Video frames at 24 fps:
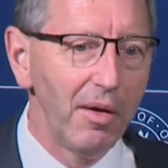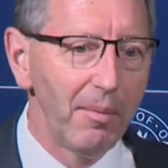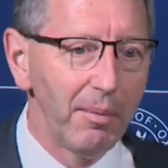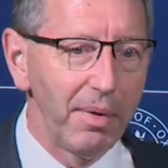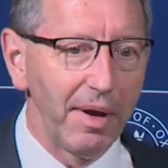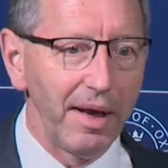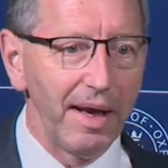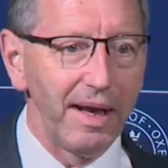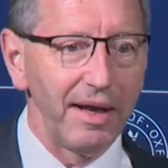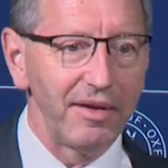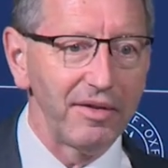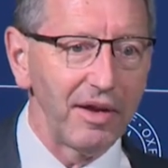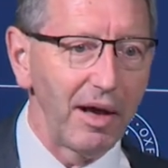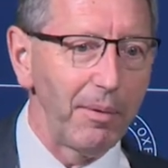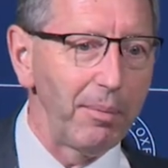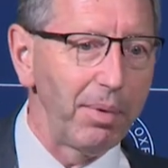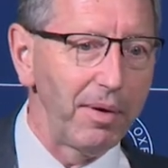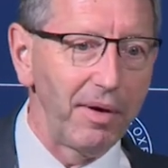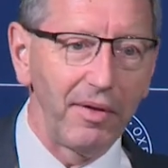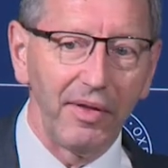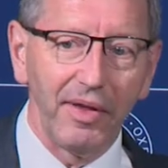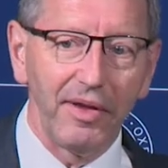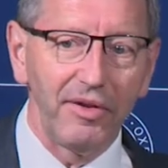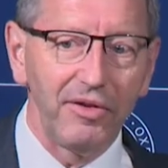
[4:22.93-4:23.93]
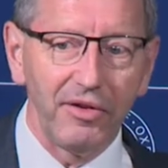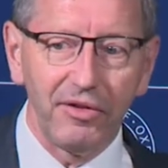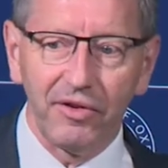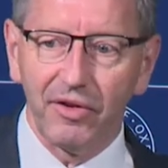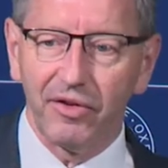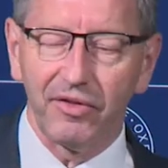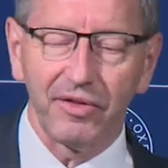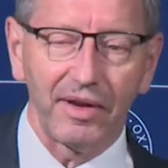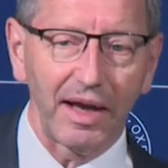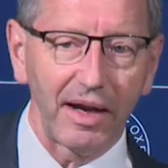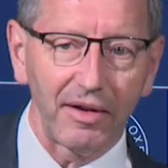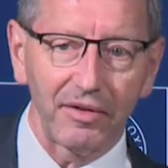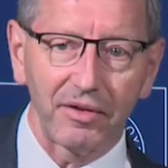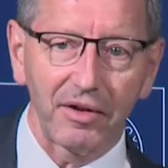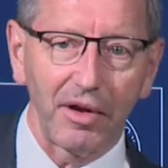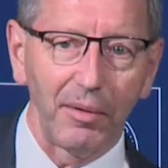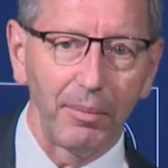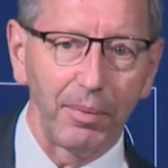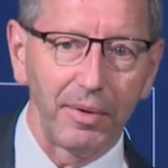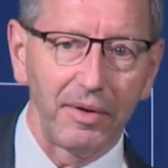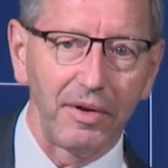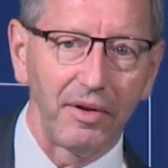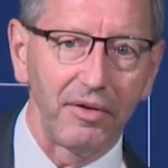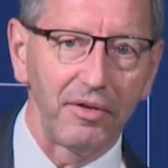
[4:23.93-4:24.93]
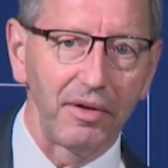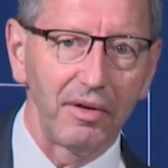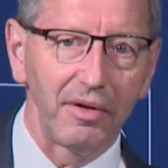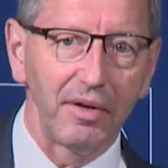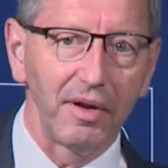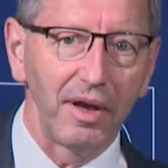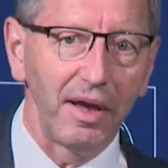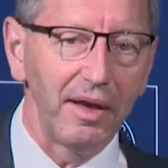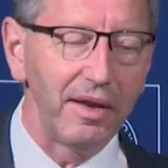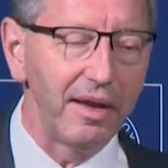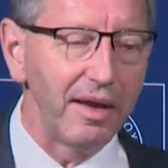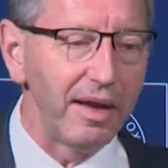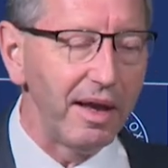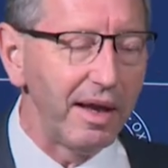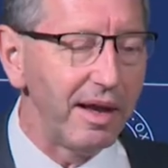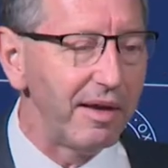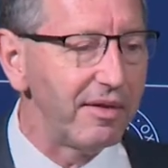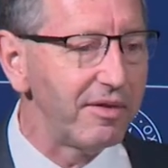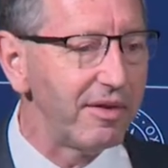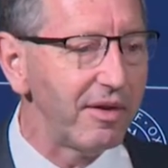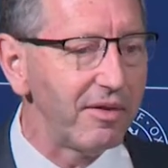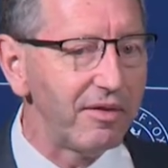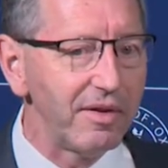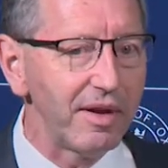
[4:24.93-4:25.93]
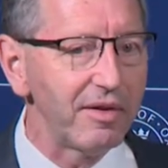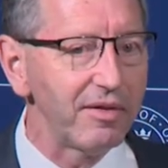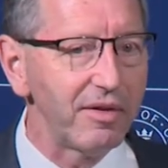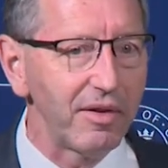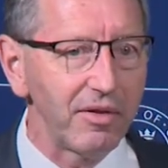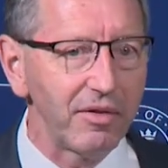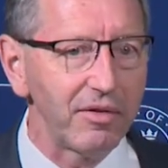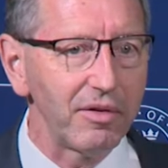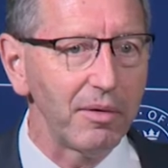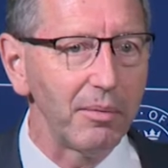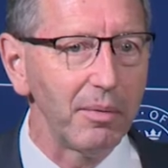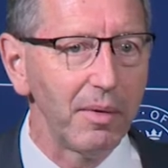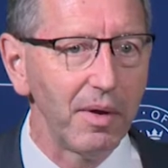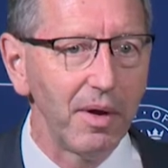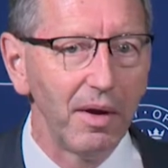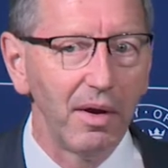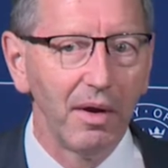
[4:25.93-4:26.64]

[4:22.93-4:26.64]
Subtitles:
But an example of this is just tax competition in the existing system.